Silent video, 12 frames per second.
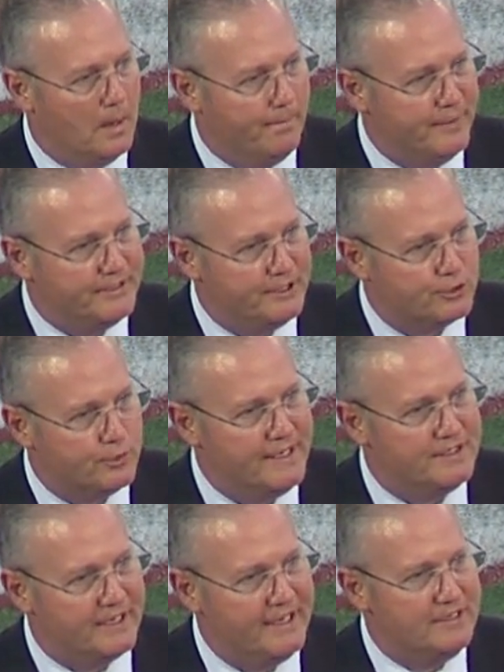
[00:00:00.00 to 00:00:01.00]
but to
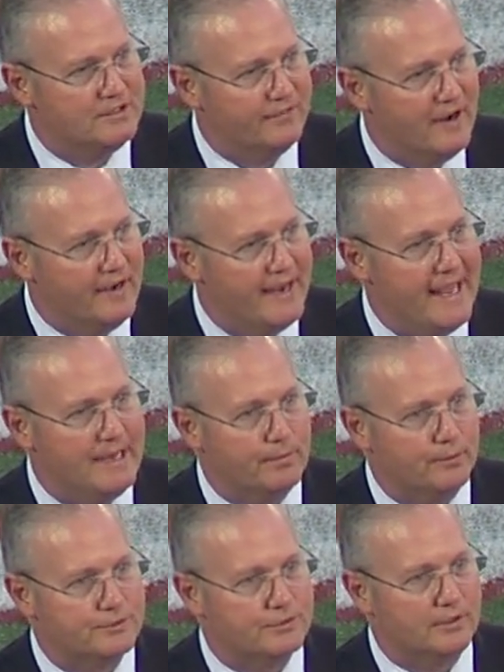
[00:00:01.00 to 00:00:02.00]
treat each of our
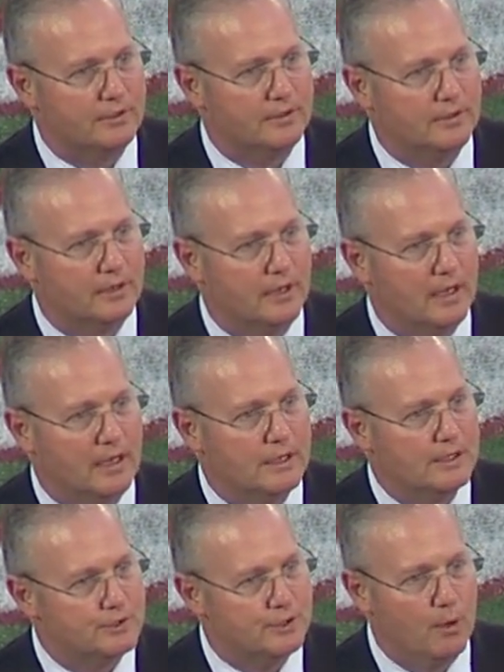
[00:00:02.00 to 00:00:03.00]
neighbors,
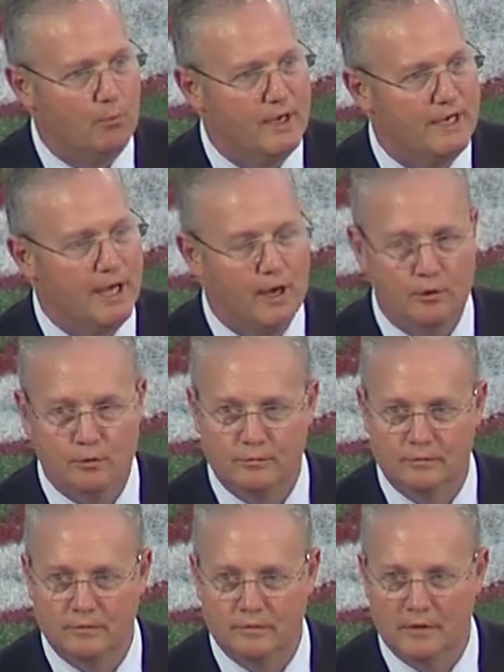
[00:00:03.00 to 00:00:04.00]
some we know,
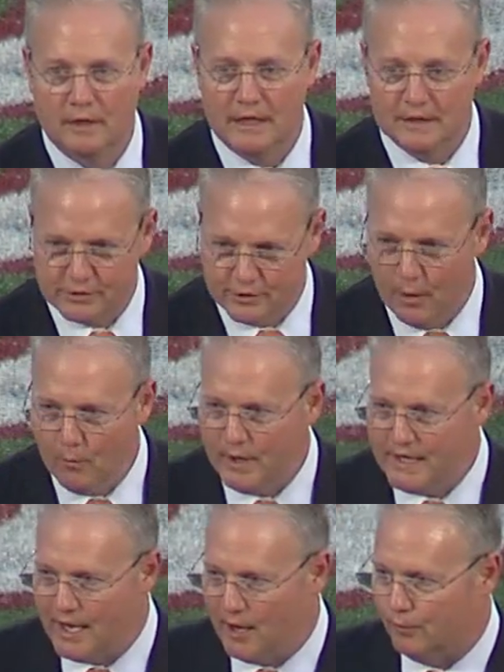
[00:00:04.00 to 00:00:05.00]
some we
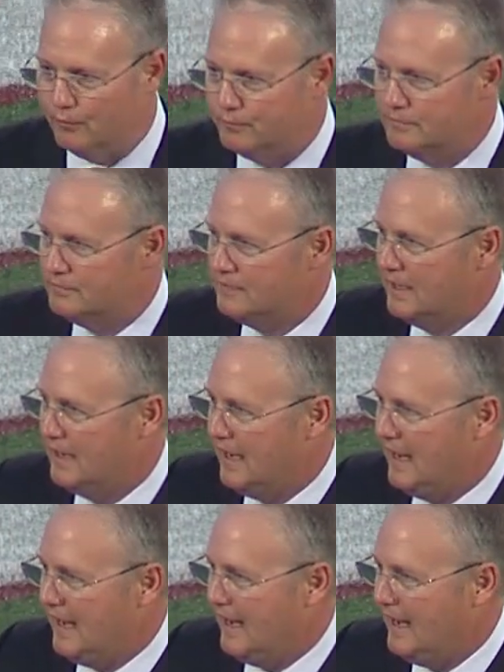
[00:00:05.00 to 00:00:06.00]
don't,
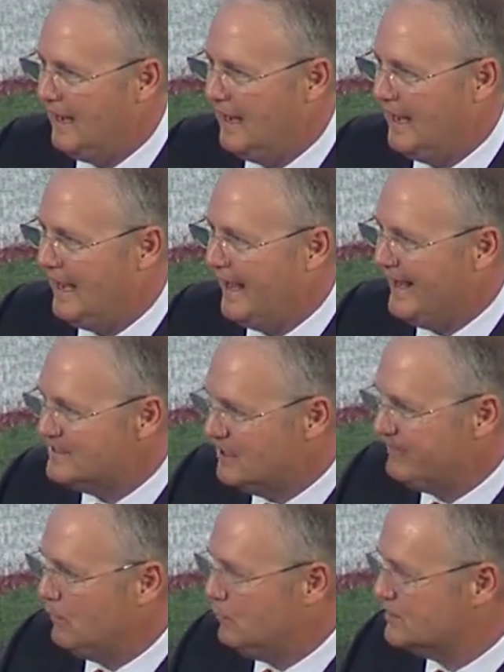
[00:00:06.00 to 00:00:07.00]
as
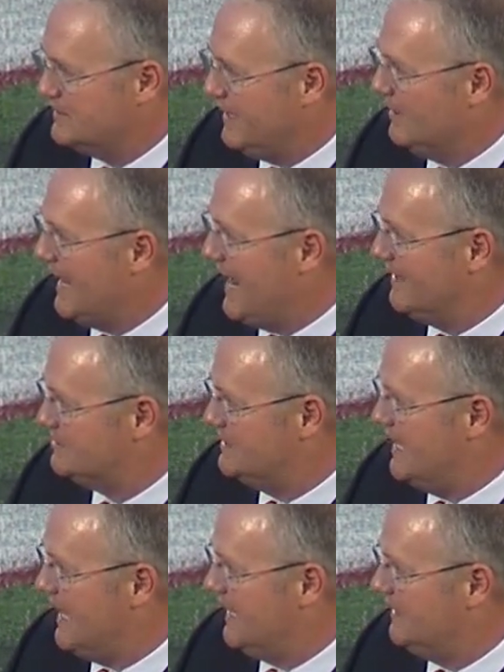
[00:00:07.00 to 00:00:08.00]
if it was their last
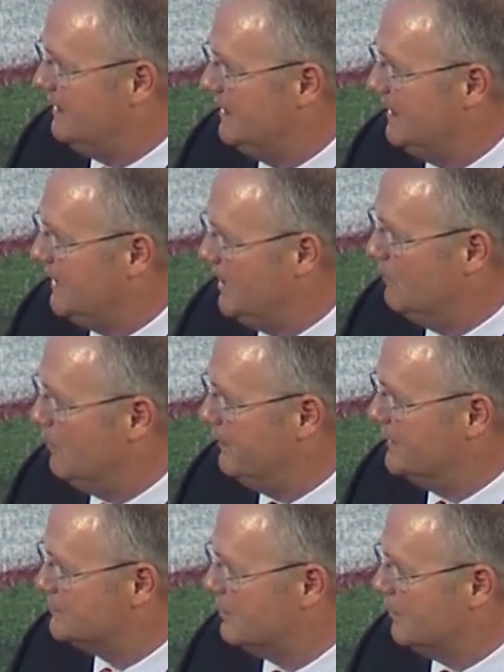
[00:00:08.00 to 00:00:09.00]
day here on
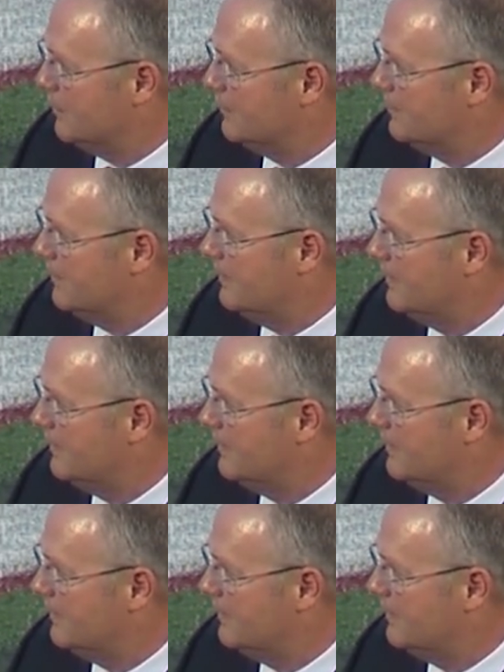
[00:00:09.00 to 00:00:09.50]
this earth.